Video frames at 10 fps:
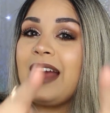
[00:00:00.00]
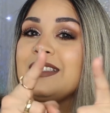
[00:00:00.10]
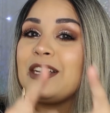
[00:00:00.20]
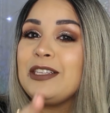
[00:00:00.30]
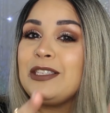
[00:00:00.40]

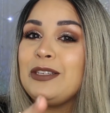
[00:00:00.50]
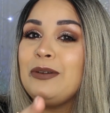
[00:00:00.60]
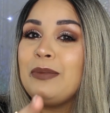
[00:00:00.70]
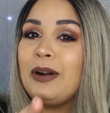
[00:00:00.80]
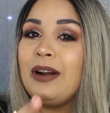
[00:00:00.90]
as a
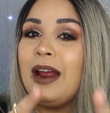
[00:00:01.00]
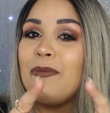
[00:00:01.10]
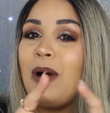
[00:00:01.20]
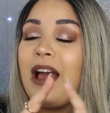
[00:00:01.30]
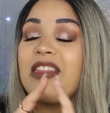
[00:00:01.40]
consumer
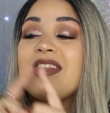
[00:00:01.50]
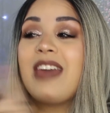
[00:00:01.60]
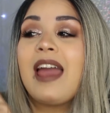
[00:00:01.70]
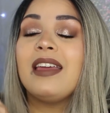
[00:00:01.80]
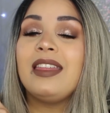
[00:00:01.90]
and why
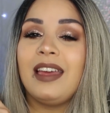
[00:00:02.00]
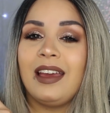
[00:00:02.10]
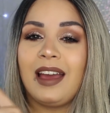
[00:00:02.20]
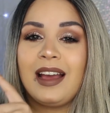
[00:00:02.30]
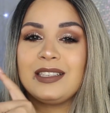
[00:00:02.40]
they
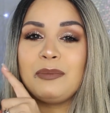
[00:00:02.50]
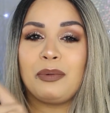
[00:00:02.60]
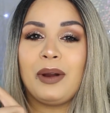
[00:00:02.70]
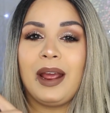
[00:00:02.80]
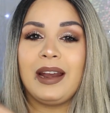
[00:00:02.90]
think as a
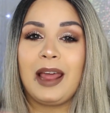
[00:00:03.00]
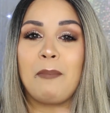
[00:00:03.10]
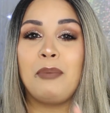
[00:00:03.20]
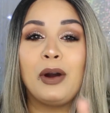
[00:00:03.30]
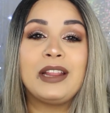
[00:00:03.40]
brand
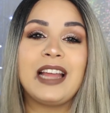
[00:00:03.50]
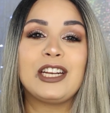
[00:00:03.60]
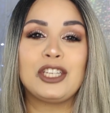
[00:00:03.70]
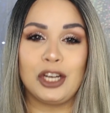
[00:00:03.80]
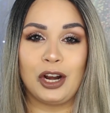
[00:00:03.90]
that putting
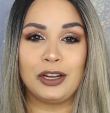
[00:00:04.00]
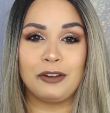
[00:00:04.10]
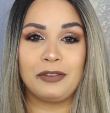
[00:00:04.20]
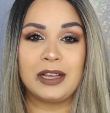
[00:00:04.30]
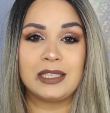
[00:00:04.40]
that shit on
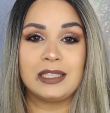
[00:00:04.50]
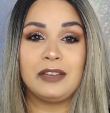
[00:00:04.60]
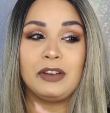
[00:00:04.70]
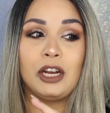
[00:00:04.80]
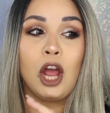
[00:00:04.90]
your face is
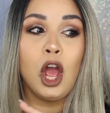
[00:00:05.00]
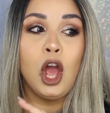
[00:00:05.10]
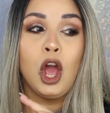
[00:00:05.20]
even